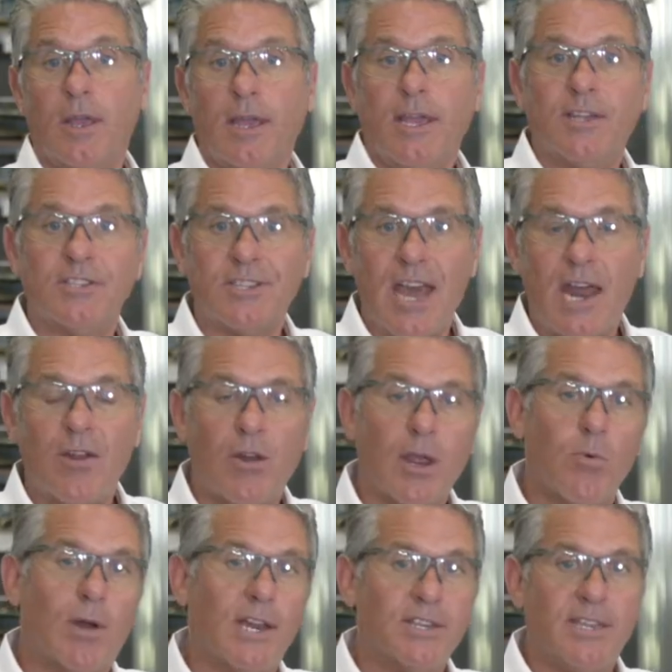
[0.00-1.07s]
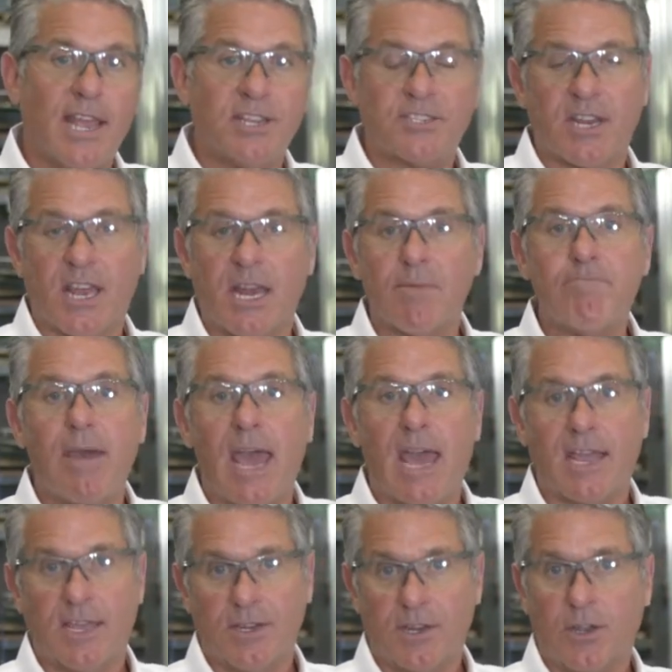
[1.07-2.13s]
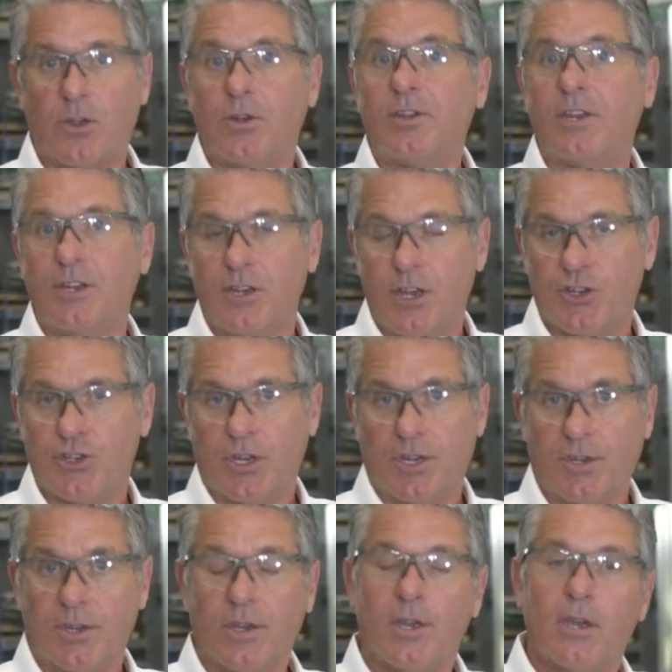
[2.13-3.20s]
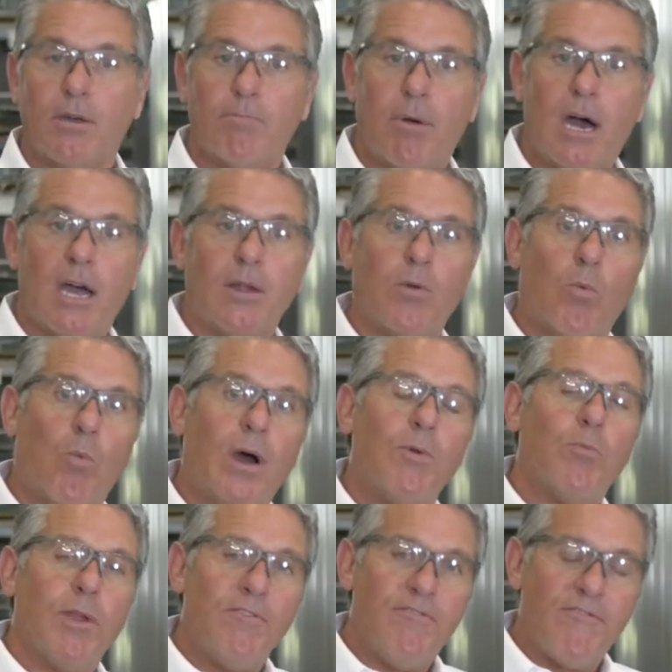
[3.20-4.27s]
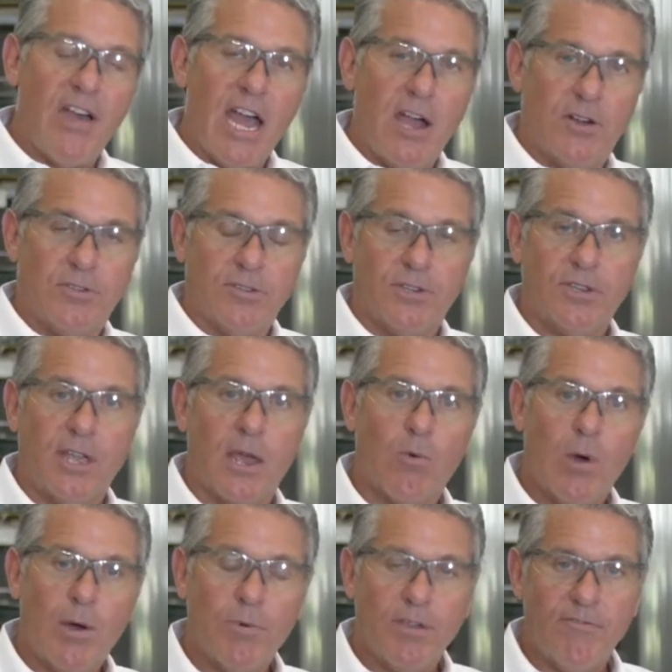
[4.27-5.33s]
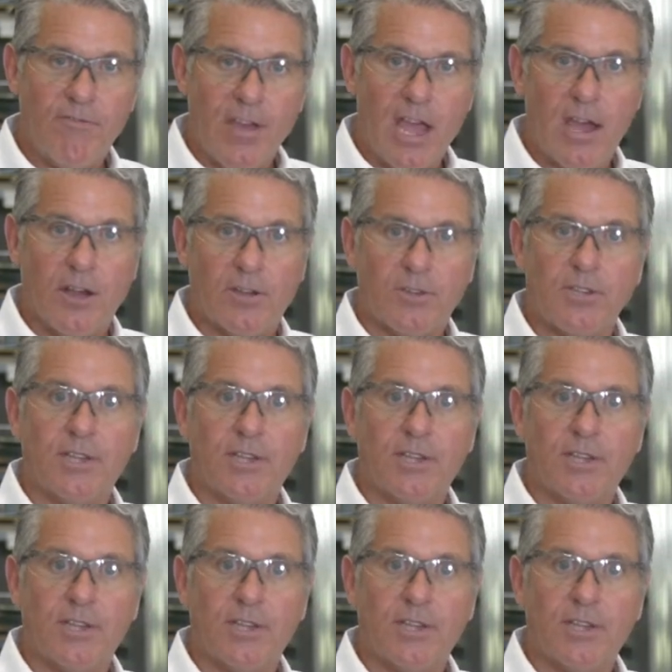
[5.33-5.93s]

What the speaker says: is not only what it takes to get it back into good condition, but what we found. And what we found